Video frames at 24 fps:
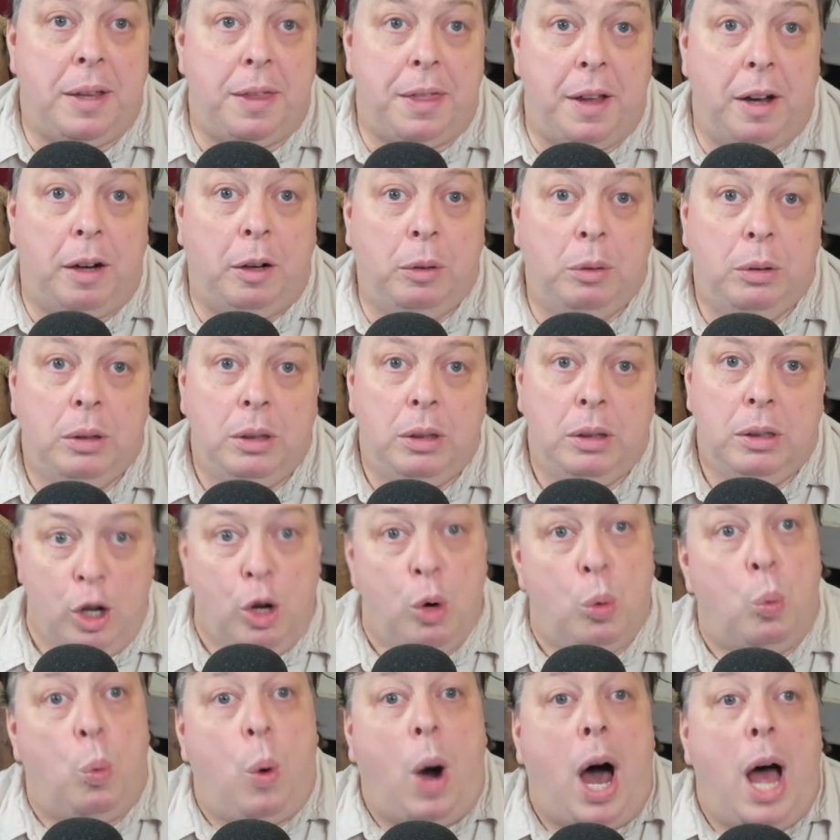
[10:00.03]
though.
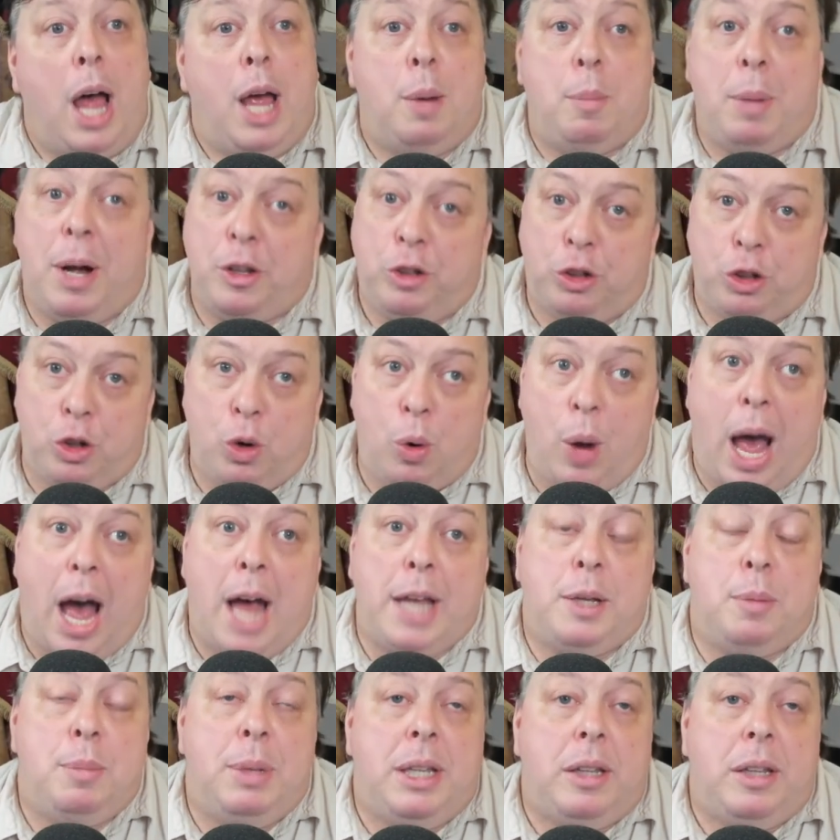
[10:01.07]
Why am I so
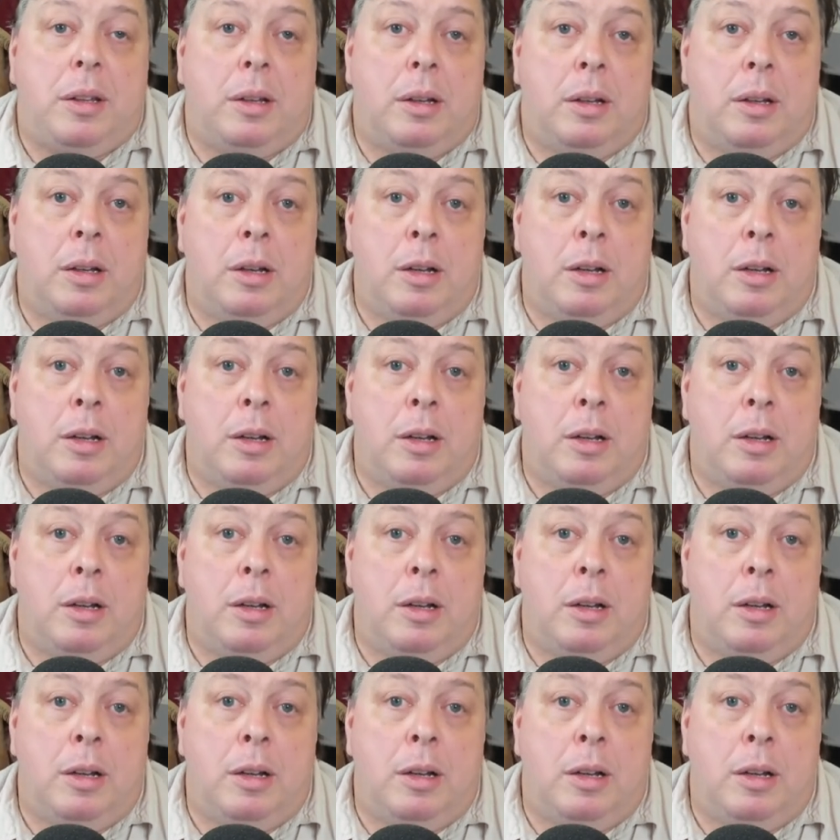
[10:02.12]
adamant?